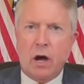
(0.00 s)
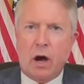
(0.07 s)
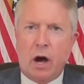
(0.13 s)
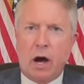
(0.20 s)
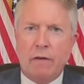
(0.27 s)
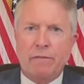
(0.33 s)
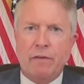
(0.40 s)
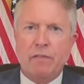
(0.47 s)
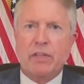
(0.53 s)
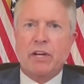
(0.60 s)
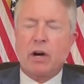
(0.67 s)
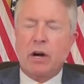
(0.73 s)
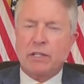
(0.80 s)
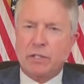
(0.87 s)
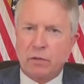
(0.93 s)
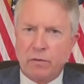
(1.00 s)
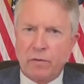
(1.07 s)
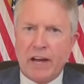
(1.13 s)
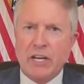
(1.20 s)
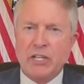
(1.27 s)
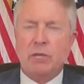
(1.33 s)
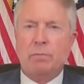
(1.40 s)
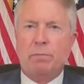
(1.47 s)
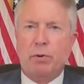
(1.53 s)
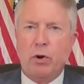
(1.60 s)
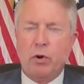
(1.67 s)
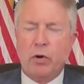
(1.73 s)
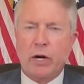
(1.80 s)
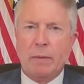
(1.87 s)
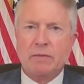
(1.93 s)
off of the conservation
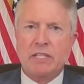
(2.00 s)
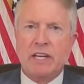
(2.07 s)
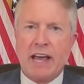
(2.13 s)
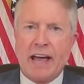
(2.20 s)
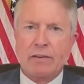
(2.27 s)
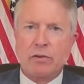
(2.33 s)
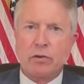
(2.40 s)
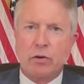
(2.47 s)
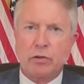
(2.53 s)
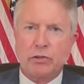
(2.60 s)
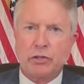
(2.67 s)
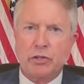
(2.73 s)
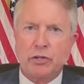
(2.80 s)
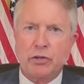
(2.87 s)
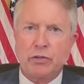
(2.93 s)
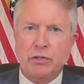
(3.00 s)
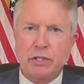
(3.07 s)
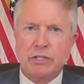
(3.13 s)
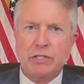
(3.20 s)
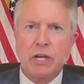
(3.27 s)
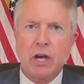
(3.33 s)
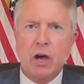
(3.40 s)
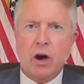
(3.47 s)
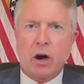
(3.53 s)
programs that agriculture uses.